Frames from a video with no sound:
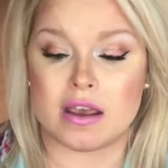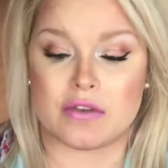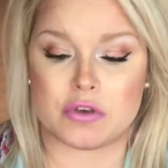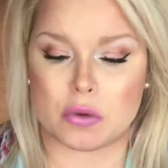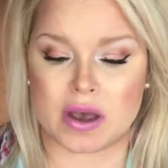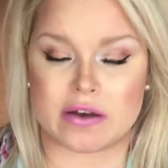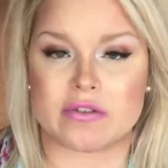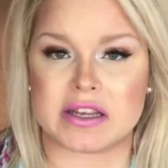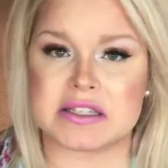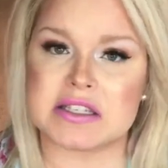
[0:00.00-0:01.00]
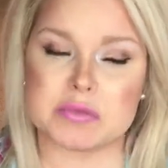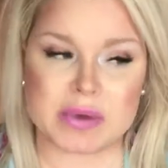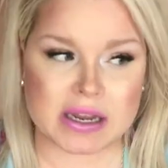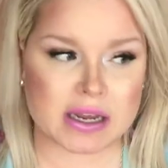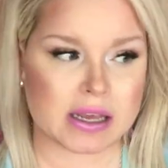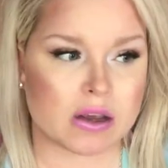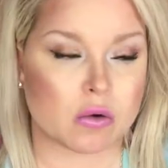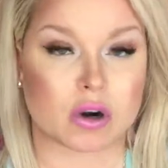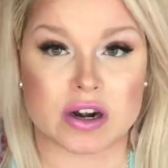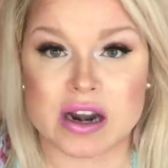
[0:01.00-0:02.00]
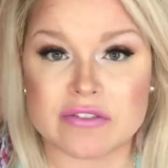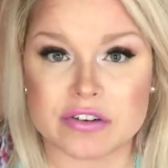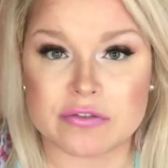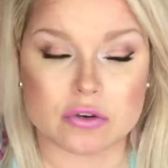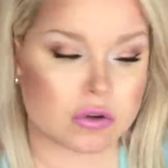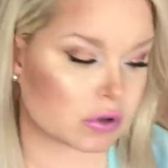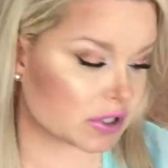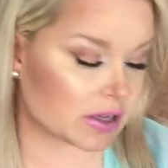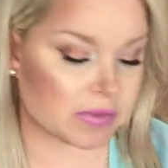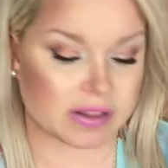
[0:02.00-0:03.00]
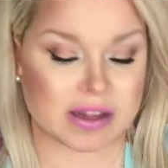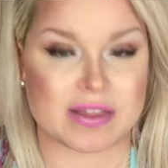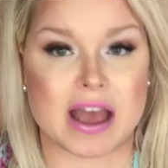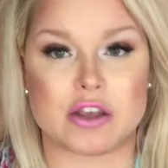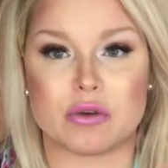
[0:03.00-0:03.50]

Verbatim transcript: if you have like a Speedy or a Neverfull or something like that,